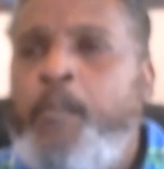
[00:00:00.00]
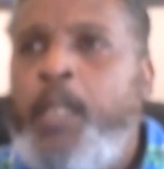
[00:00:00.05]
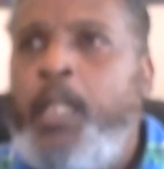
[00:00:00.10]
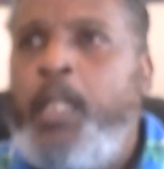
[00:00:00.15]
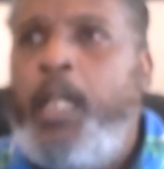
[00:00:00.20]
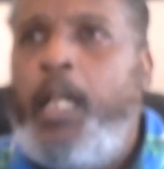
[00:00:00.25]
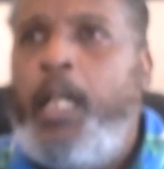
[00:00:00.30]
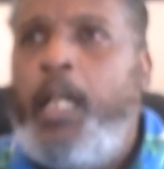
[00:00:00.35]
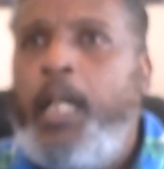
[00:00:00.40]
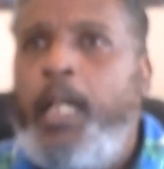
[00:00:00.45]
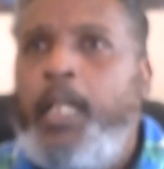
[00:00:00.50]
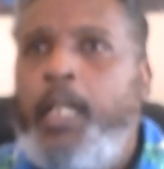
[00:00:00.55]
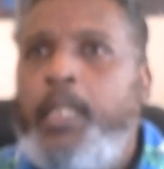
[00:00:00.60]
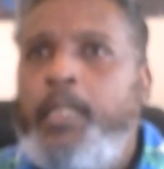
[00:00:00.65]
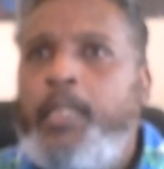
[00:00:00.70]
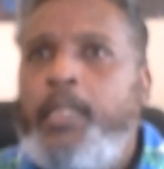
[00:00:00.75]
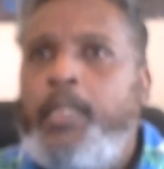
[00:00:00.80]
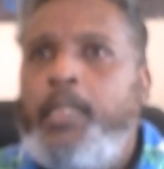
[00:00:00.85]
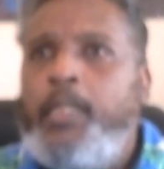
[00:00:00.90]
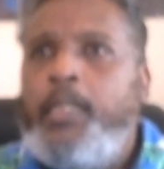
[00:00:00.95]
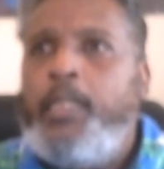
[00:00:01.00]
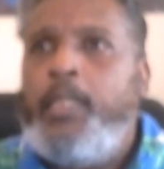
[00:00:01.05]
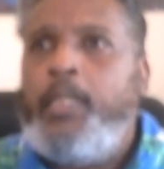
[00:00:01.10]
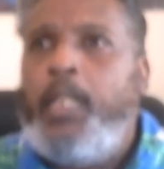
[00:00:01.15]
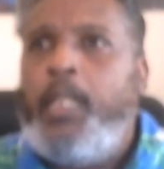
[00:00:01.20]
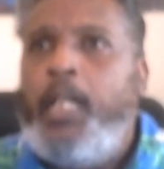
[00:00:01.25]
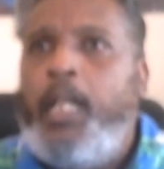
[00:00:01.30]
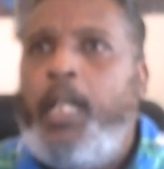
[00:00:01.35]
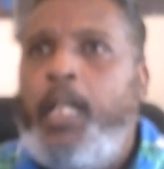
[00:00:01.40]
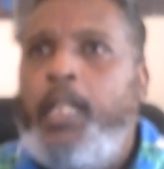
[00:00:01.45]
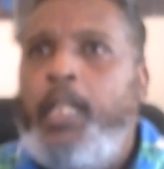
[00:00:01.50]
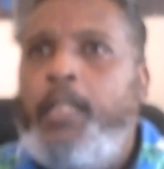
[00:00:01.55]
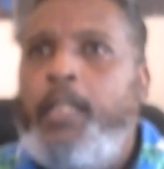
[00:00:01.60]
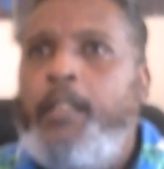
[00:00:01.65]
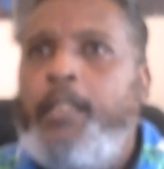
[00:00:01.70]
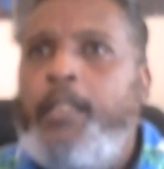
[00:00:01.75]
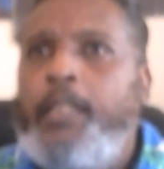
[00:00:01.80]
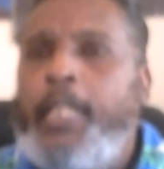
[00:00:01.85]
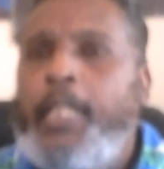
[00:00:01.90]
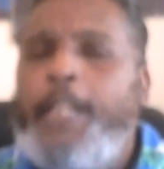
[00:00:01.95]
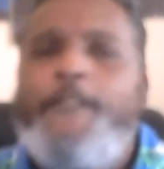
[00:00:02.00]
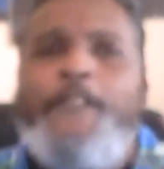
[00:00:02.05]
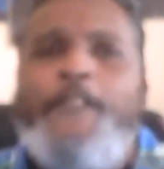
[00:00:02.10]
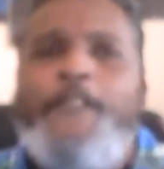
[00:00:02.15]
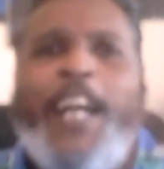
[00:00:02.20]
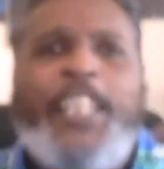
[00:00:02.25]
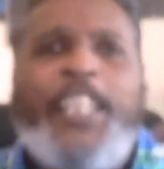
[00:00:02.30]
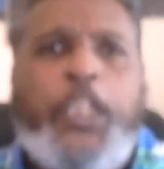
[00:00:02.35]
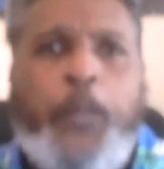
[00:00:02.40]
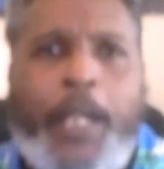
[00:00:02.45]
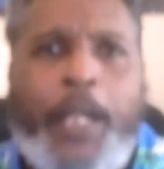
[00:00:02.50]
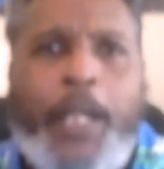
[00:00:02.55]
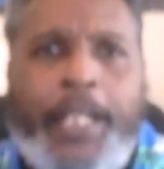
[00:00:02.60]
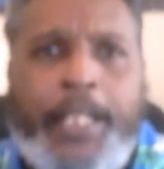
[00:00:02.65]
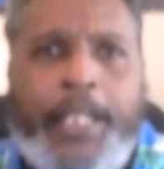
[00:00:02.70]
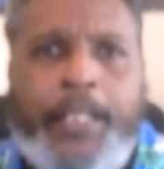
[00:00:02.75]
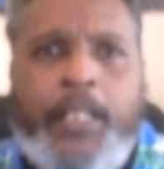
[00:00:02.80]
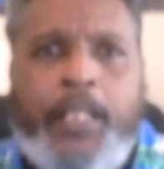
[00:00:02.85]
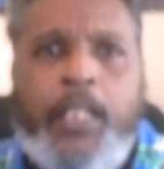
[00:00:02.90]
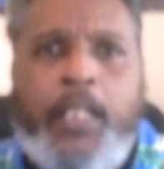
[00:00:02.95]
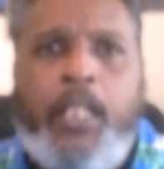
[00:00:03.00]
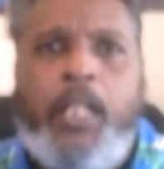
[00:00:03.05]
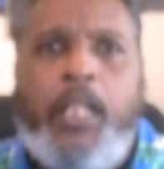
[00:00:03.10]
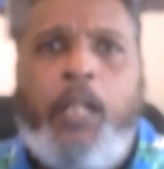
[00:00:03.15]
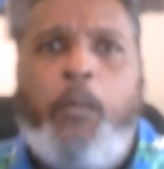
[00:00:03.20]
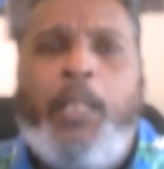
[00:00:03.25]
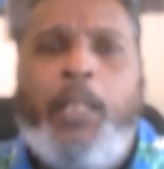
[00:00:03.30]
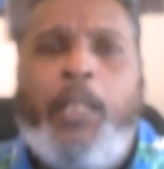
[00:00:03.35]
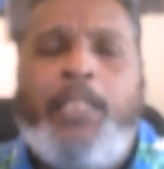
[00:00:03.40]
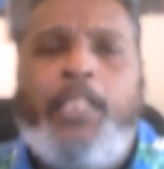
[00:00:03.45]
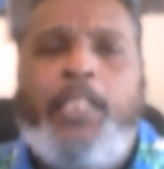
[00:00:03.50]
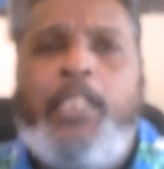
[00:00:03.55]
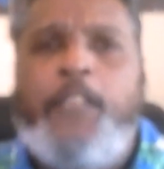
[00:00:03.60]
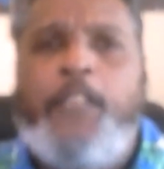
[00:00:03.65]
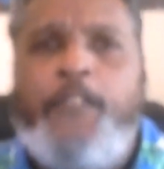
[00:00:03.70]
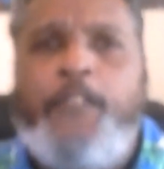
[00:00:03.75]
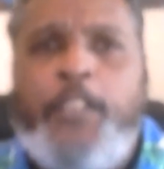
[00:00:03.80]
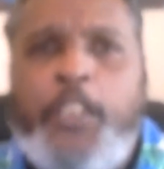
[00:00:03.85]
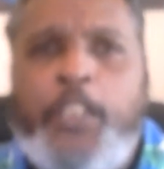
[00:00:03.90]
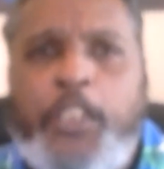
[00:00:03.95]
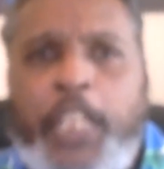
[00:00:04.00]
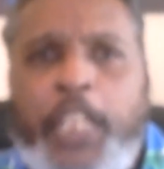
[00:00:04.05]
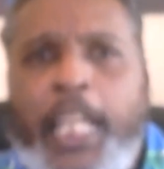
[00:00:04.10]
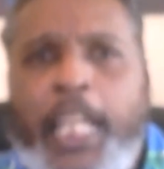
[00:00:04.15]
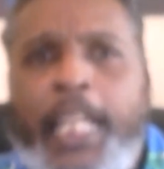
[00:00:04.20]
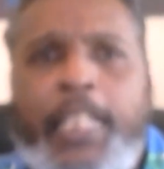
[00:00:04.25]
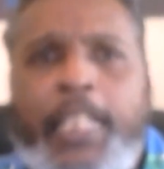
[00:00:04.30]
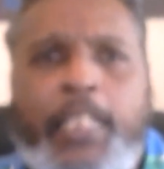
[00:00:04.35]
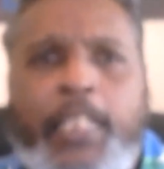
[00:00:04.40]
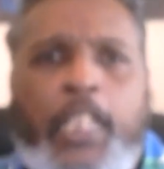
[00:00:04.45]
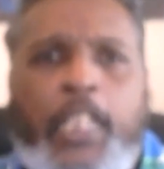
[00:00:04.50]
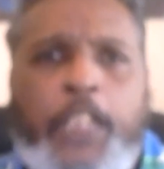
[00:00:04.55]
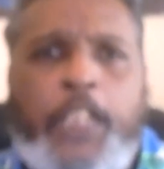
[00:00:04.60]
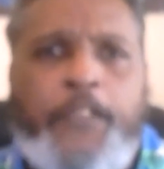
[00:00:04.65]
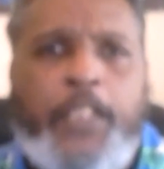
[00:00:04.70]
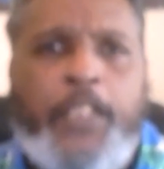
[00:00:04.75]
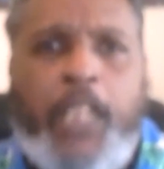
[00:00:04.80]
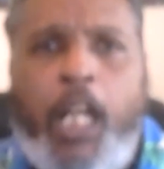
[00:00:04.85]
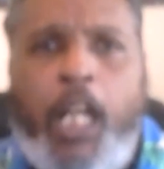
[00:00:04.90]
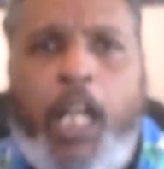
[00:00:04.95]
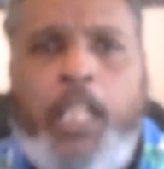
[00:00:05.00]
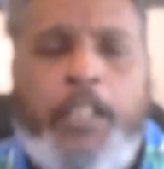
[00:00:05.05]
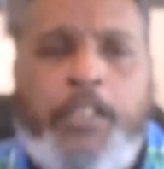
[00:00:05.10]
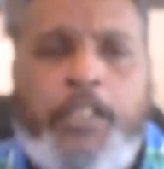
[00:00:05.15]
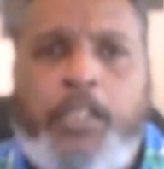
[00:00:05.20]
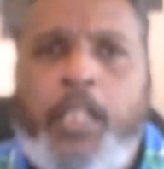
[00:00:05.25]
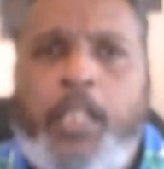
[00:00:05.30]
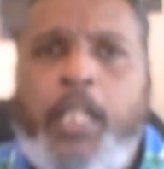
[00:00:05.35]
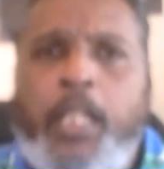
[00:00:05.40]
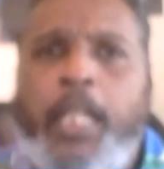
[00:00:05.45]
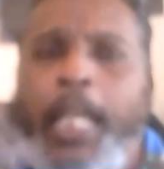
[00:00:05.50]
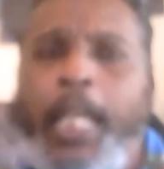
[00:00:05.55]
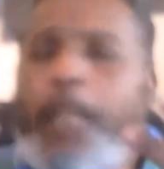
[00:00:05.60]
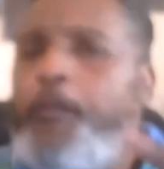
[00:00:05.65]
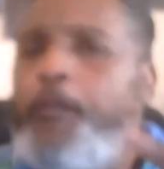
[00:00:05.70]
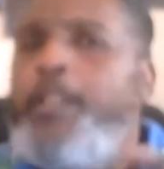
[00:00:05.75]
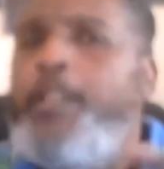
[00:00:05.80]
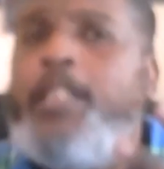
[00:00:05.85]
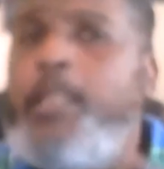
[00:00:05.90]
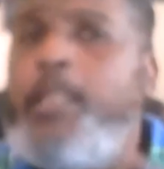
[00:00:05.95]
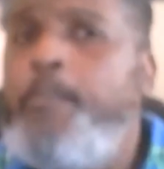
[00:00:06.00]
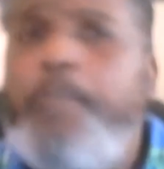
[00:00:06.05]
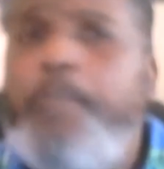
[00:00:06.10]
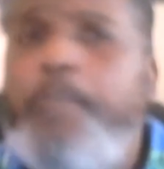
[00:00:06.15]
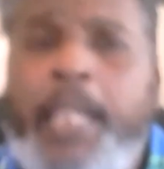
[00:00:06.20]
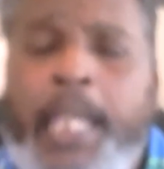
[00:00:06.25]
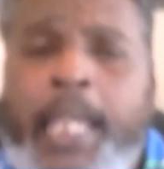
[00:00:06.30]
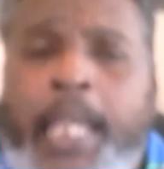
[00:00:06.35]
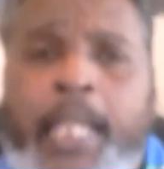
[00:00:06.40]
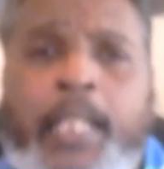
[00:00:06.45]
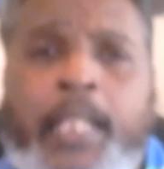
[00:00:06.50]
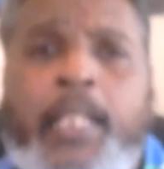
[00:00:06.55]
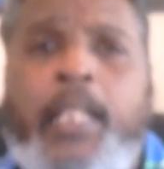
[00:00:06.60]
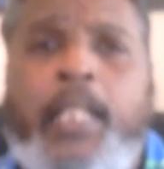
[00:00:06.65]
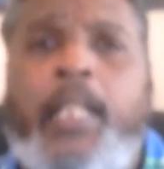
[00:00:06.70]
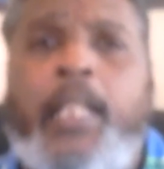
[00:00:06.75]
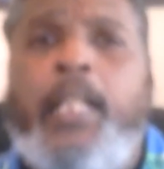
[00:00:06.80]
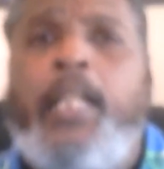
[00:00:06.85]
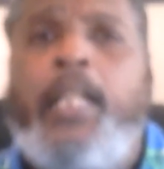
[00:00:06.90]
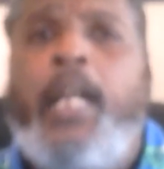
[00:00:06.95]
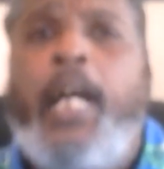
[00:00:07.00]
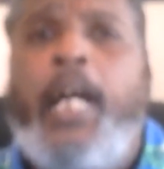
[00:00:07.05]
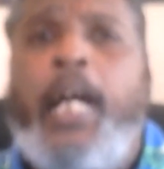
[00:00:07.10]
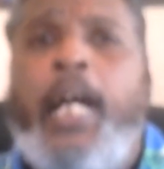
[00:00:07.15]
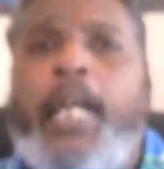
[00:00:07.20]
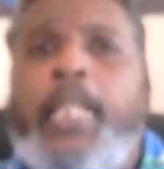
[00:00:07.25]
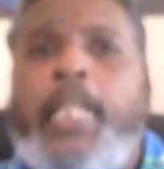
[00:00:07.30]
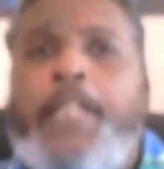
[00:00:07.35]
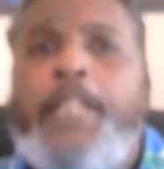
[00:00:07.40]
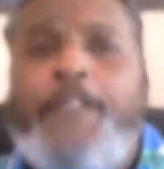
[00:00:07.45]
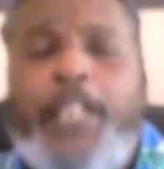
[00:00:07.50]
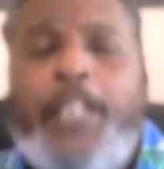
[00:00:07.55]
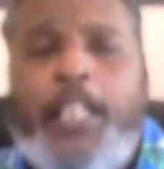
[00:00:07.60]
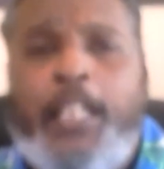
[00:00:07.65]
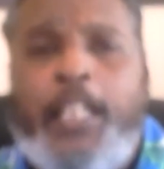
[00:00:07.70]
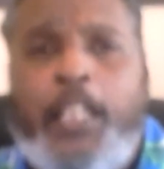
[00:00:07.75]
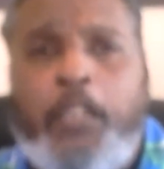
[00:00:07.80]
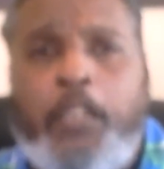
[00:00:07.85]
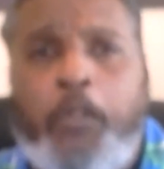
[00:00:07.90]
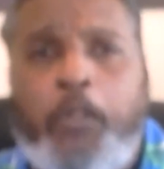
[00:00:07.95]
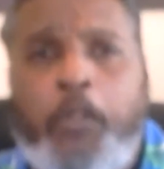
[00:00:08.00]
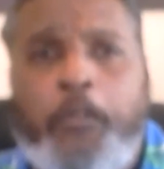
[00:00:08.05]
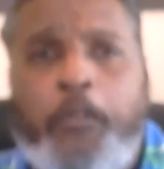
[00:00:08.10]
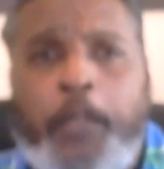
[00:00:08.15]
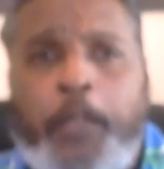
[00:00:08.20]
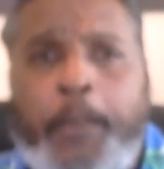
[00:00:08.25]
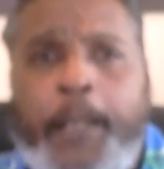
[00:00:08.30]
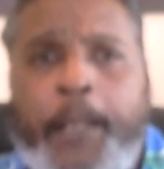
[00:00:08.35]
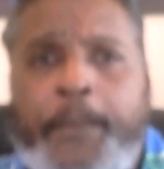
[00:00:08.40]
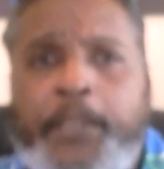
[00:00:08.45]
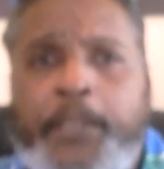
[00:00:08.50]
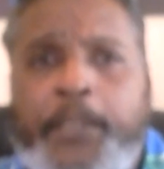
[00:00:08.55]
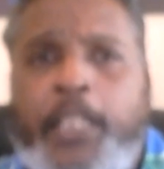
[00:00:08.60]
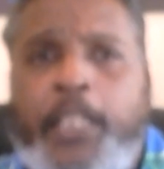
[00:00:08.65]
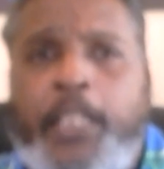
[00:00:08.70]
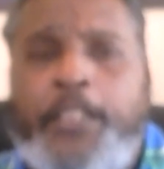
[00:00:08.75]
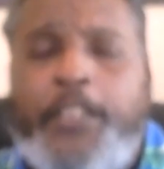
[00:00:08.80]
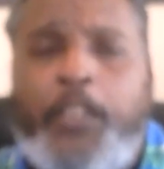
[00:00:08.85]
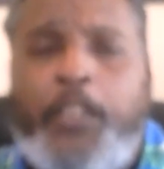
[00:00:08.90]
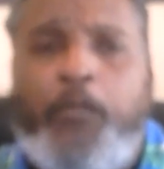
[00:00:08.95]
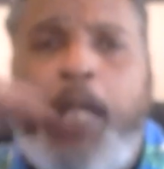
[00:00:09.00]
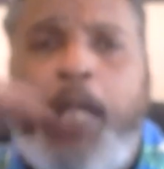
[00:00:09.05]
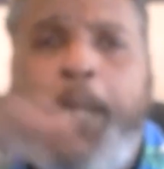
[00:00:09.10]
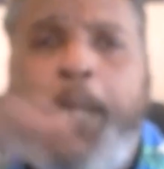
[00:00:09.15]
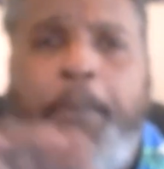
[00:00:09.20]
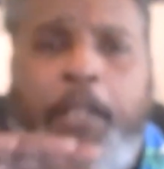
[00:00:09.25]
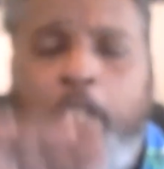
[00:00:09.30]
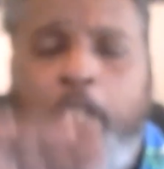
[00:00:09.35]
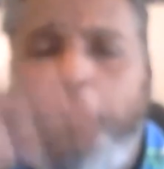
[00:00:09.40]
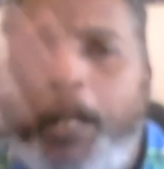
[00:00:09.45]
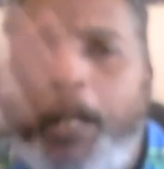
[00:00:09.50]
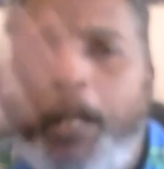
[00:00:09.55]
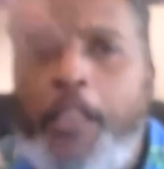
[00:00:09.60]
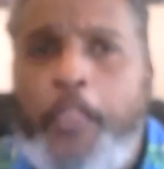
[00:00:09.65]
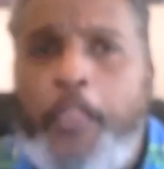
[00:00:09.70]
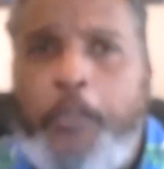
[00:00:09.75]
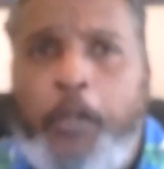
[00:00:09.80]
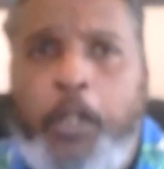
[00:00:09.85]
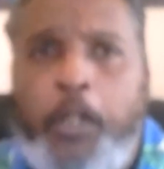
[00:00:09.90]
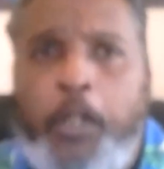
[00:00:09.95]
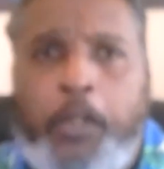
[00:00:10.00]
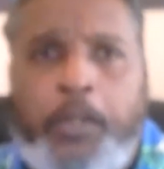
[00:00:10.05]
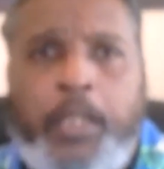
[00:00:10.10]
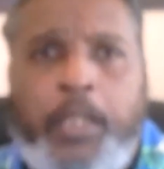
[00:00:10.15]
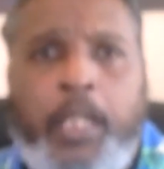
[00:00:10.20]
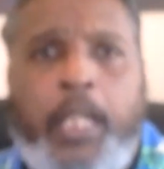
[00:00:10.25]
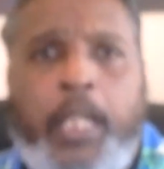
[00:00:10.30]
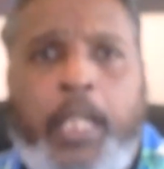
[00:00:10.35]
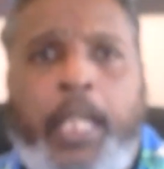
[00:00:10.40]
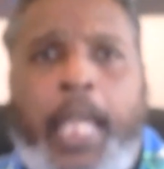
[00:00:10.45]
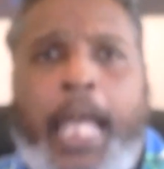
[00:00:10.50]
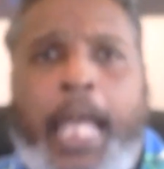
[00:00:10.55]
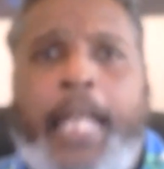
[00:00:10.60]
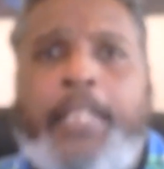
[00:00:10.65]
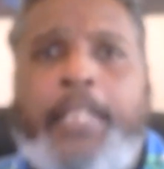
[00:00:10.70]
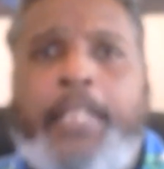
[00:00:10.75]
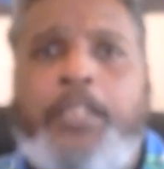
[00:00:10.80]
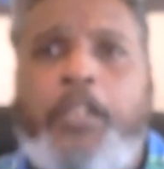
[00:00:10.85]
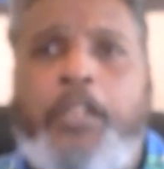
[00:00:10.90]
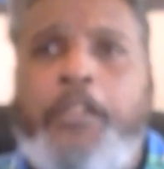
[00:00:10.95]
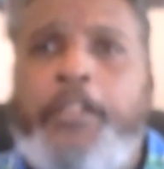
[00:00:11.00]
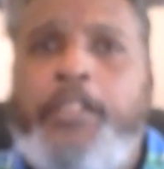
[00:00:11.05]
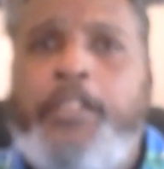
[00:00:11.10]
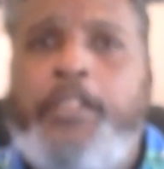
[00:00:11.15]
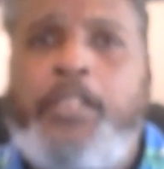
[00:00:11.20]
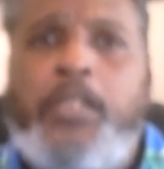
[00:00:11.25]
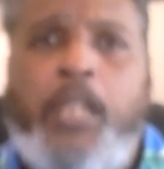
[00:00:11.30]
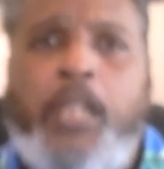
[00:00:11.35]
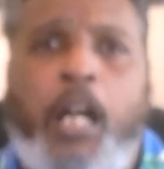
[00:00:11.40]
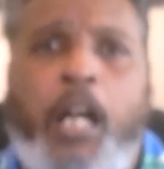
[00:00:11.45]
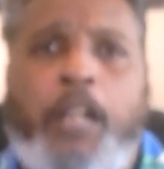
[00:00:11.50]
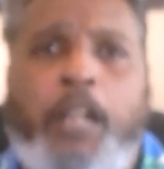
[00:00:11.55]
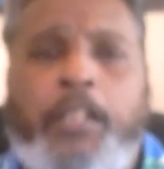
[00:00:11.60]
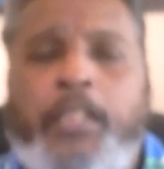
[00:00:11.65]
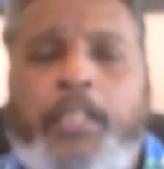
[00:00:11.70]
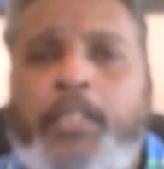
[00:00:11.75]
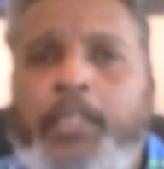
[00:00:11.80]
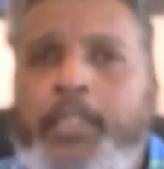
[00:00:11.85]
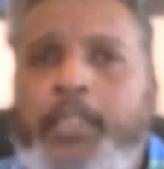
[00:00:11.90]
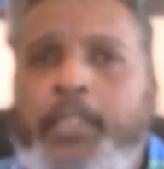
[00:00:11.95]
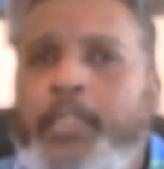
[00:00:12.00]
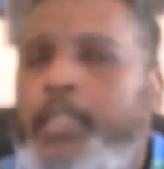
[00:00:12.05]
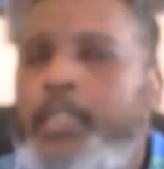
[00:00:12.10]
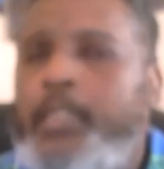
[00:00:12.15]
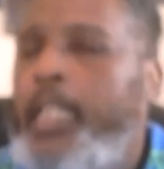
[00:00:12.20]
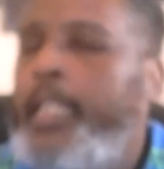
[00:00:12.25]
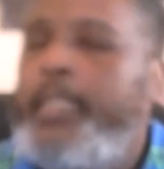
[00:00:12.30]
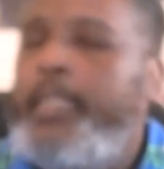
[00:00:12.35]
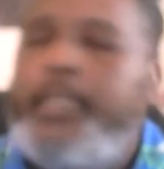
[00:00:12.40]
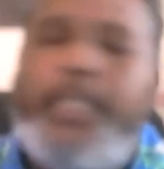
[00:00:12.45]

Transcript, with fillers: uh, uh, infatuated with the different shades and the different colors. And reason being, even in the throne room, the Bible says there's a rainbow around the throne. And so there's sardis and, and